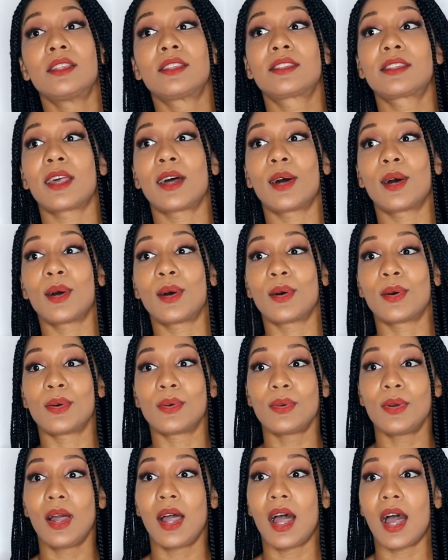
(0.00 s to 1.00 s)

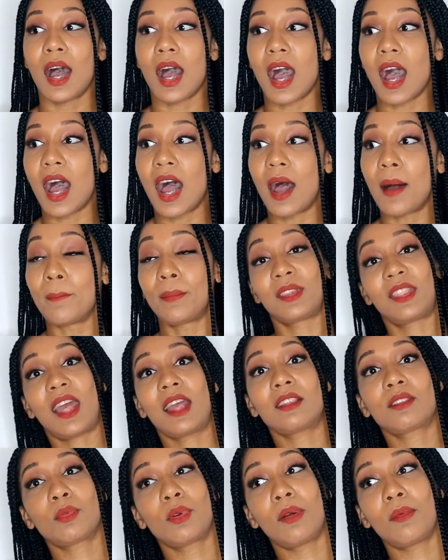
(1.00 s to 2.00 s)
So, but
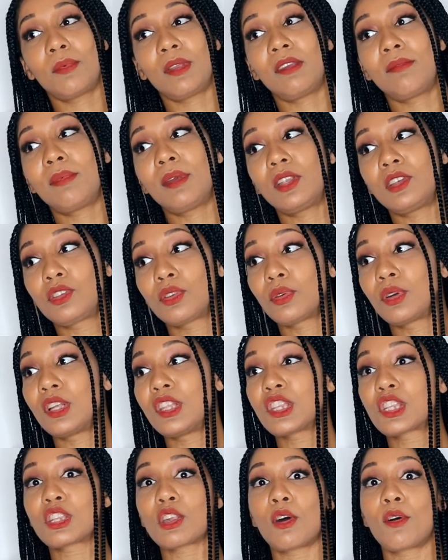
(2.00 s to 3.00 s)
that's what we've been
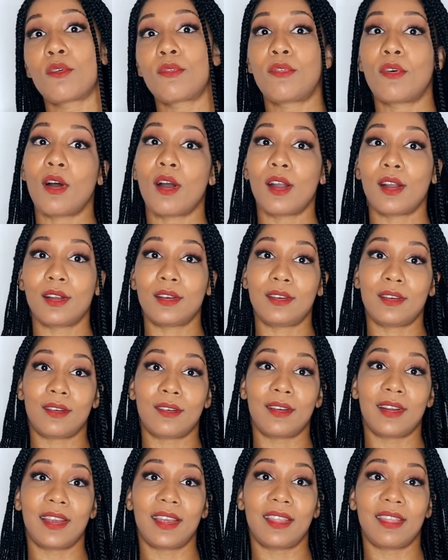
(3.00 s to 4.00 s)
doing so far
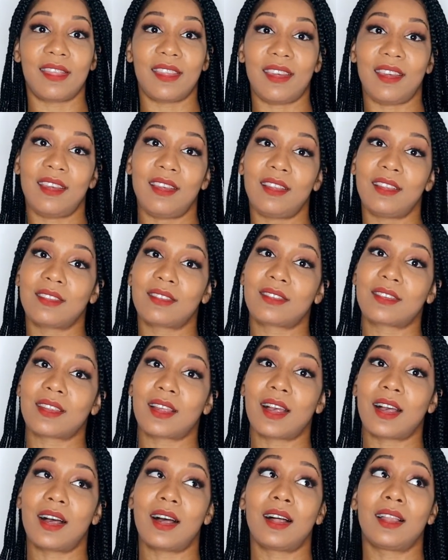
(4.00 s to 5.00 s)
during
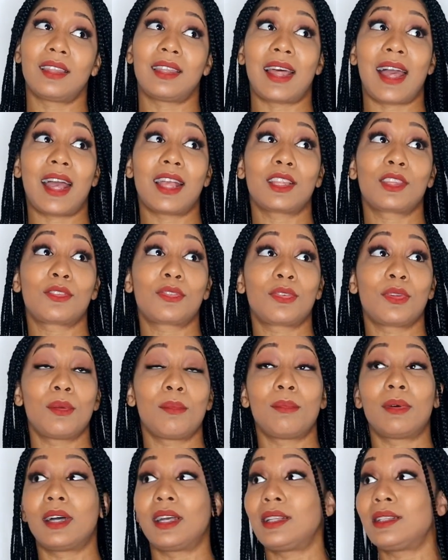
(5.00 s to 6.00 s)
these last few
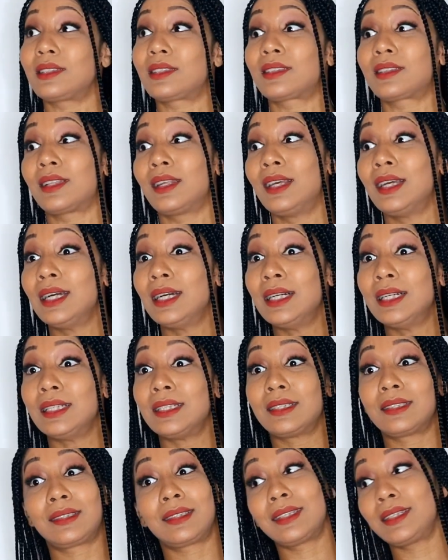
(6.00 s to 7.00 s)
months,
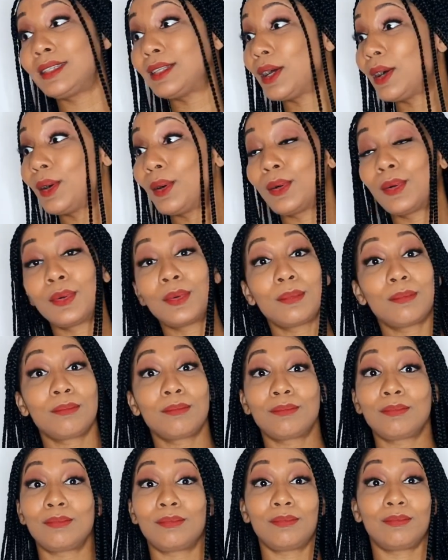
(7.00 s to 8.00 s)
sitting
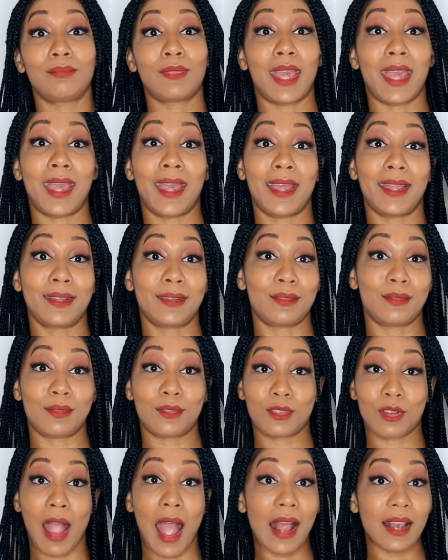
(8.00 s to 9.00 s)
home
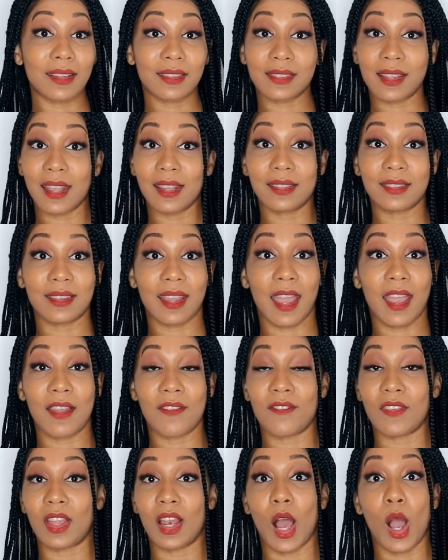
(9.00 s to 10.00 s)
and trying to stay
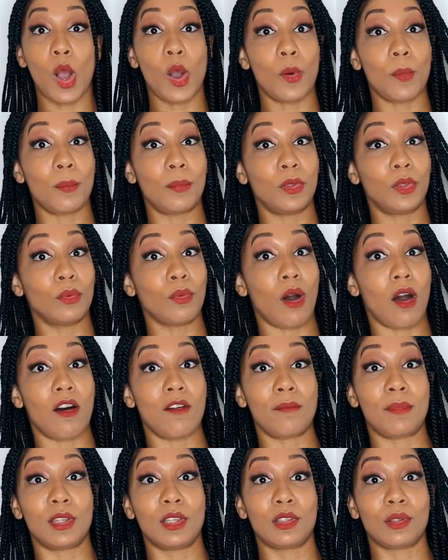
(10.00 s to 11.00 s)
safe. And I hope you all
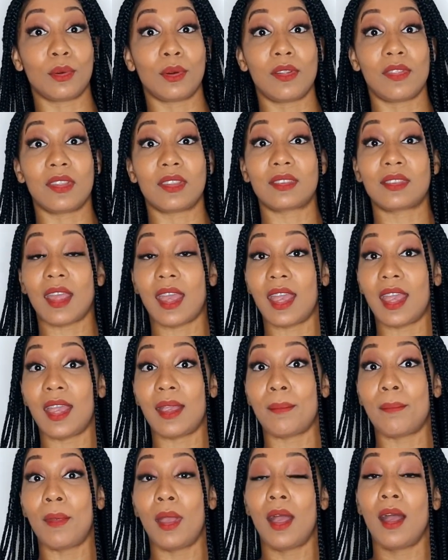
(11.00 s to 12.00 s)
have been doing the
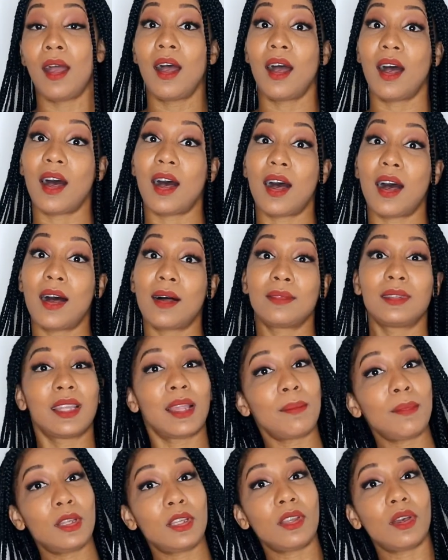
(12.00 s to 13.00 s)
same.
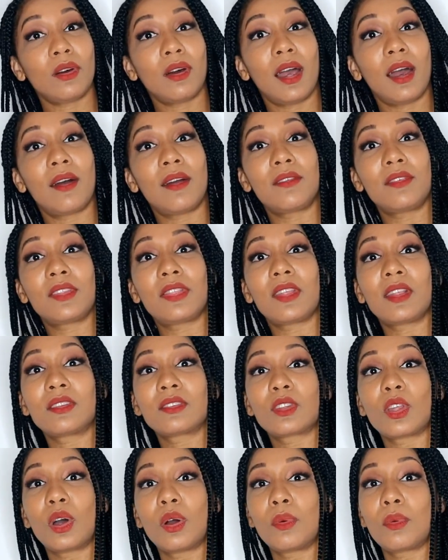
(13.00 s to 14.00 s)
Let me know how
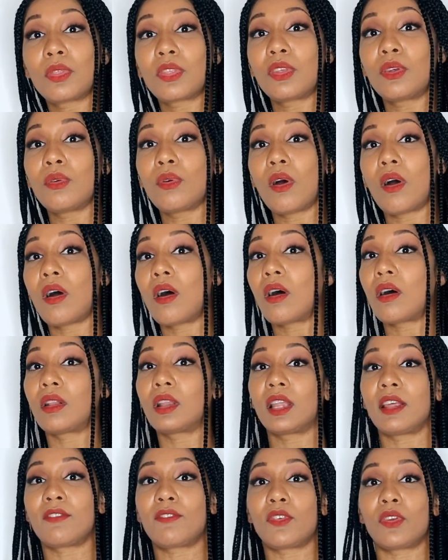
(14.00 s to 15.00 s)
everything's going with you
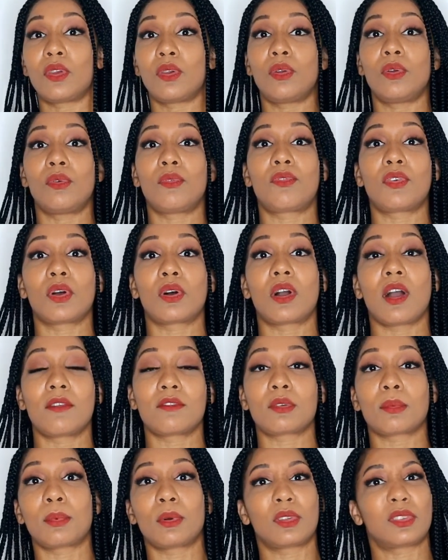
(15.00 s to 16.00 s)
all. If you feel
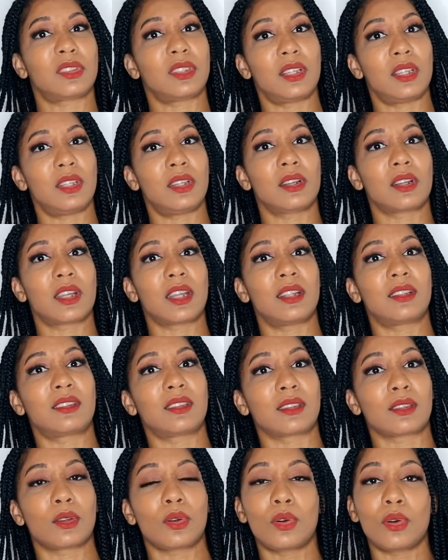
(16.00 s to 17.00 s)
comfortable sending your kids
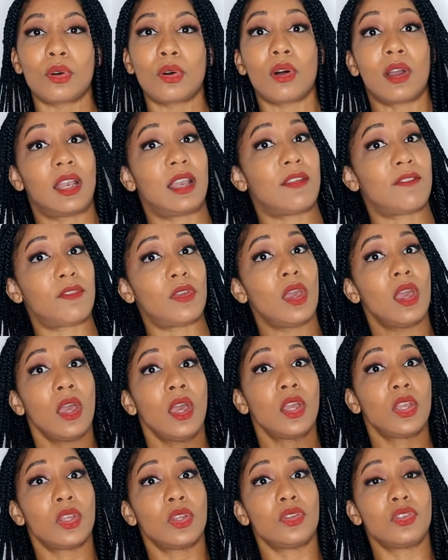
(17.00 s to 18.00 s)
to school, and
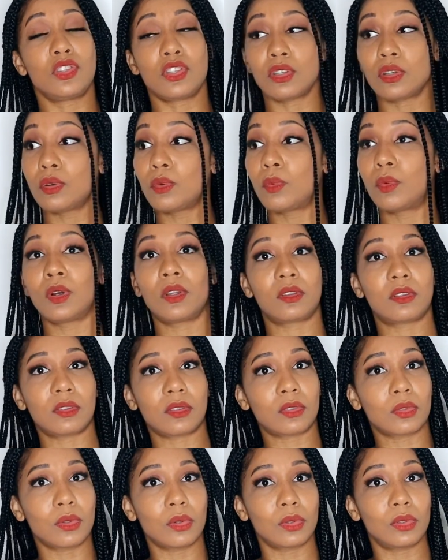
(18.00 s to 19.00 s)
if you do, what's the
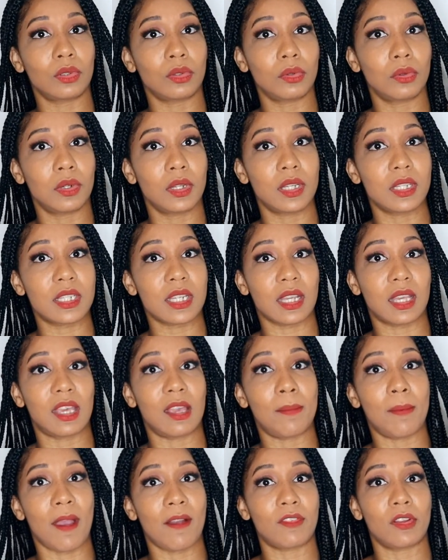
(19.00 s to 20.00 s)
school doing to
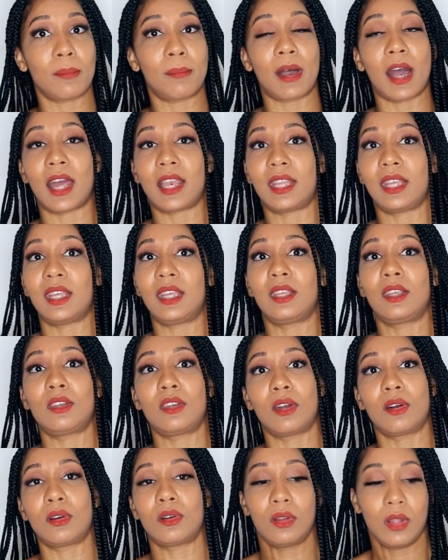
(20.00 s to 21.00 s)
keep everybody, you
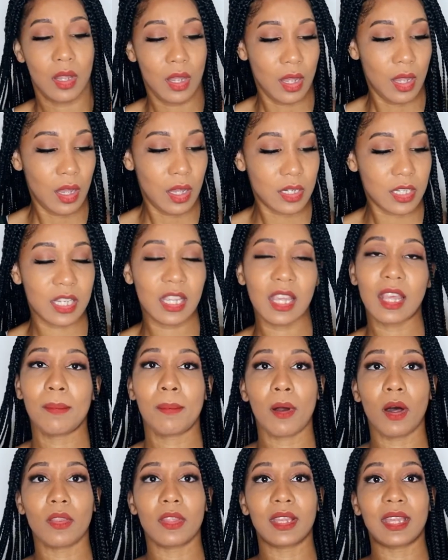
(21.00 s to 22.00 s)
know, to keep
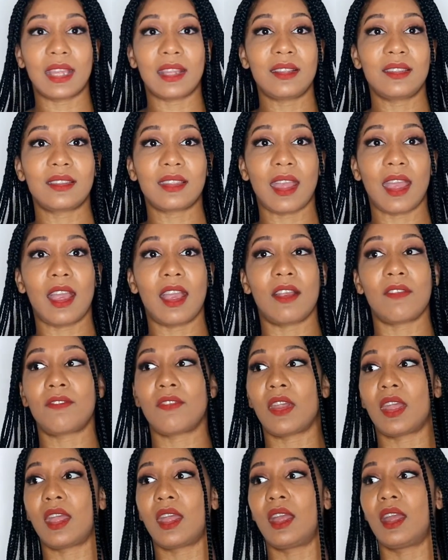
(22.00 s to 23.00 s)
all the kids safe.
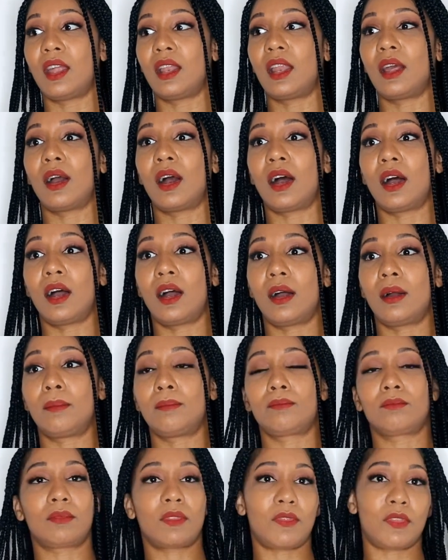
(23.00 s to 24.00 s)

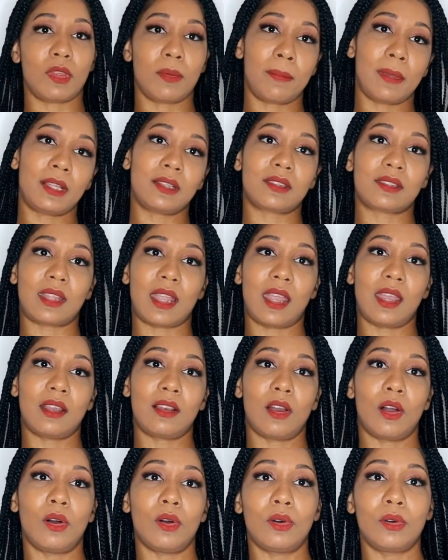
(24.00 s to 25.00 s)
And if you've been staying
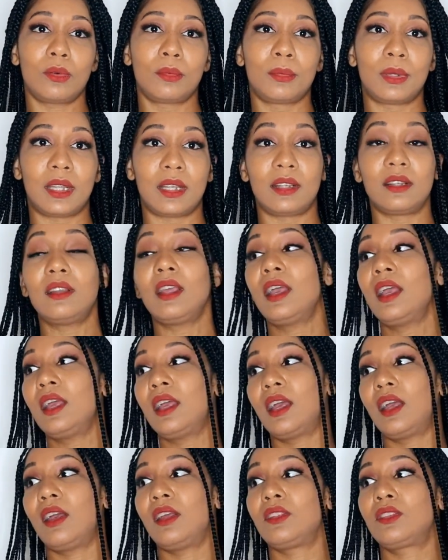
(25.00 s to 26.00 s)
home, and
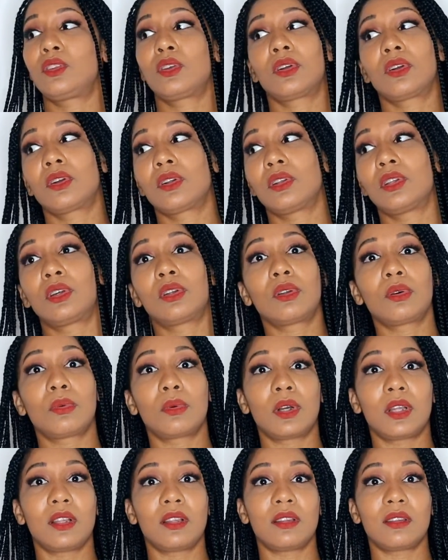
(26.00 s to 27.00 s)
is your little
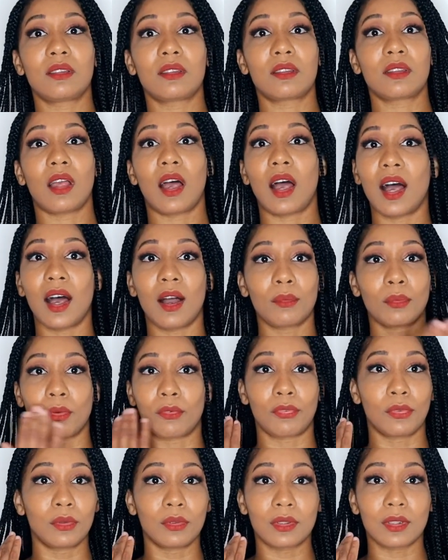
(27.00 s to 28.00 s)
one
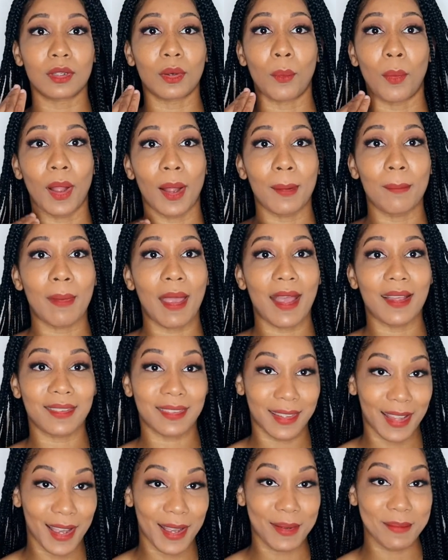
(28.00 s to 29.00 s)
refusing to wear a
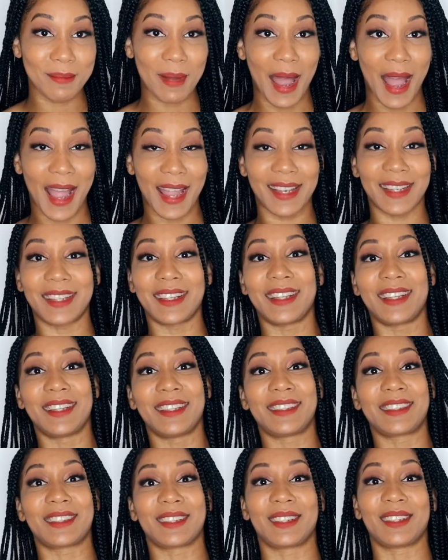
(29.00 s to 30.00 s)
mask like mine
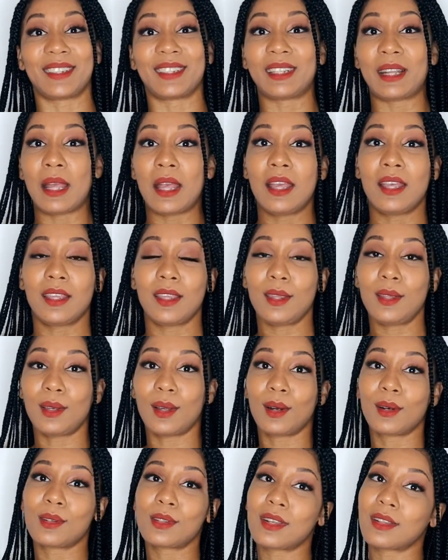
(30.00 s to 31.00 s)
is, or, you
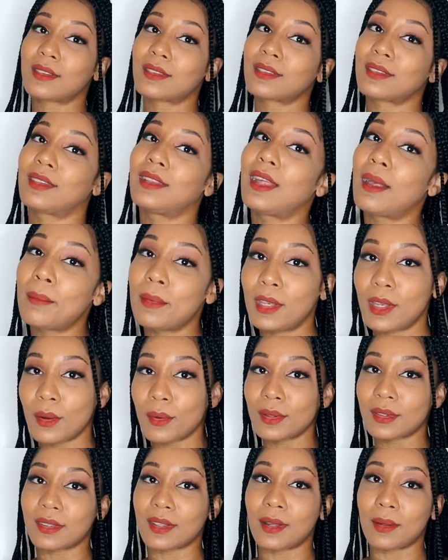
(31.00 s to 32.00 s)
know, just let me know
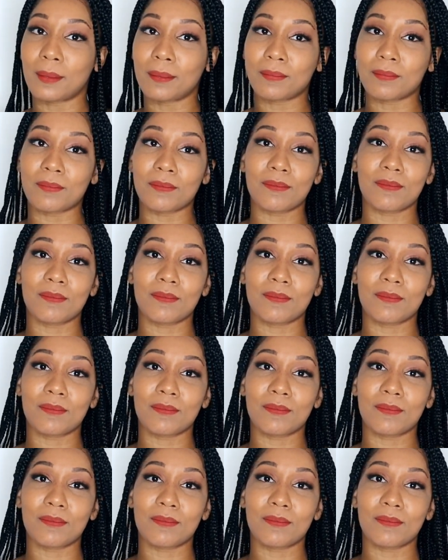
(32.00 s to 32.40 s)
what's up.